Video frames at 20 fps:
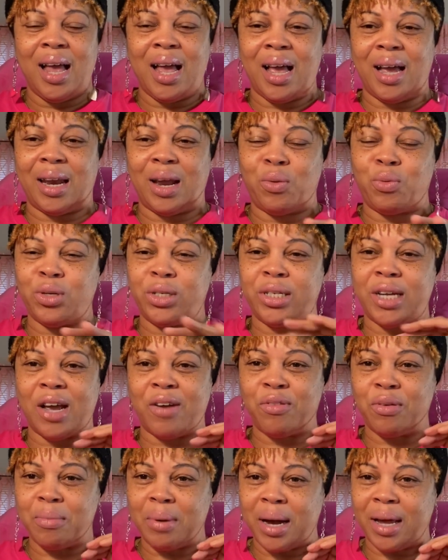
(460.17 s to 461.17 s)
And I wish
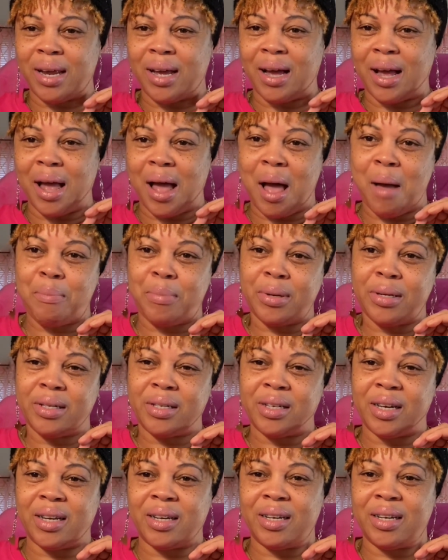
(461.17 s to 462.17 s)
everybody a happy
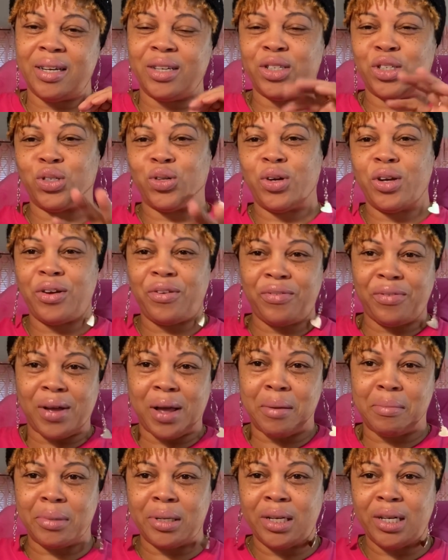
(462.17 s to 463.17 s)
Sunday. Enjoy your
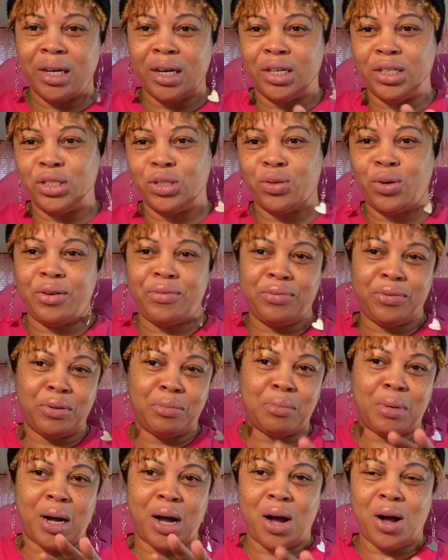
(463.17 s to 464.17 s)
family. Enjoy
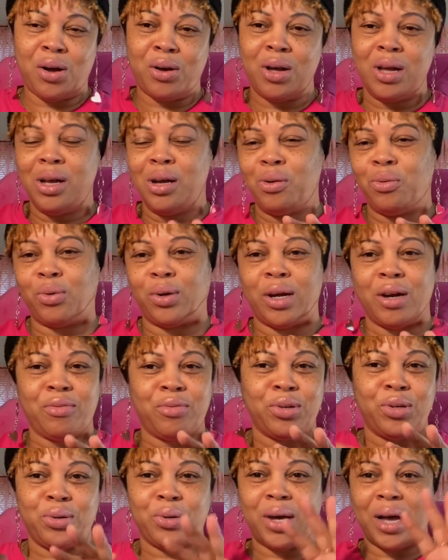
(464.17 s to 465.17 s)
football. Whatever
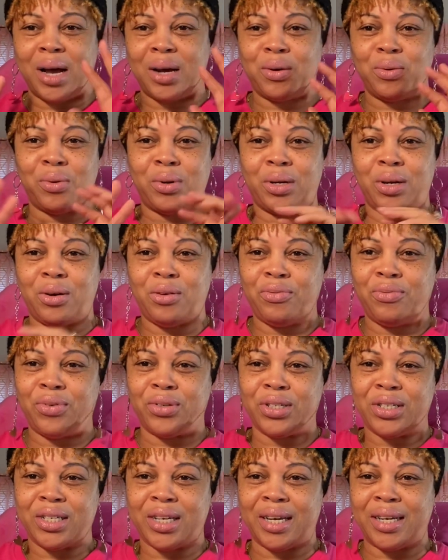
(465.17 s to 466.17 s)
you got going on for
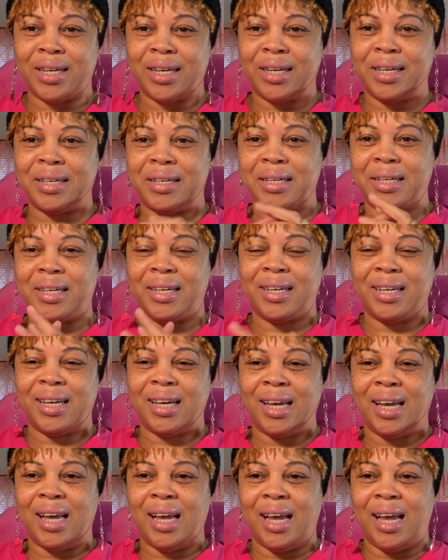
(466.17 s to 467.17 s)
Sunday.
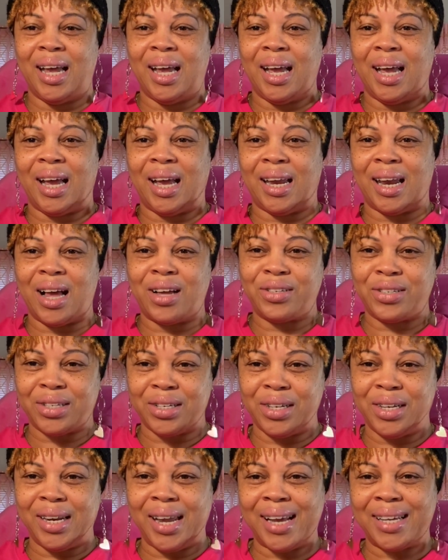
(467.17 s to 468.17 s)
And I'll see
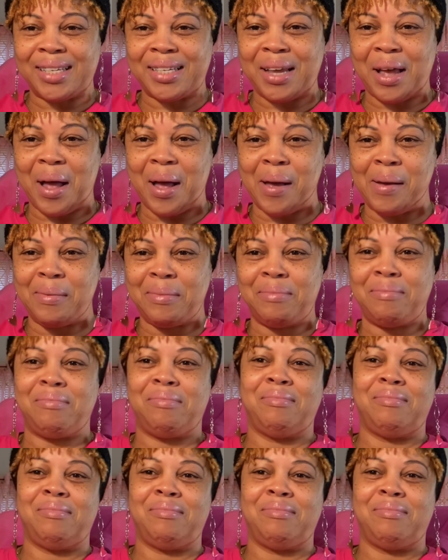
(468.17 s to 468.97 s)
you next time.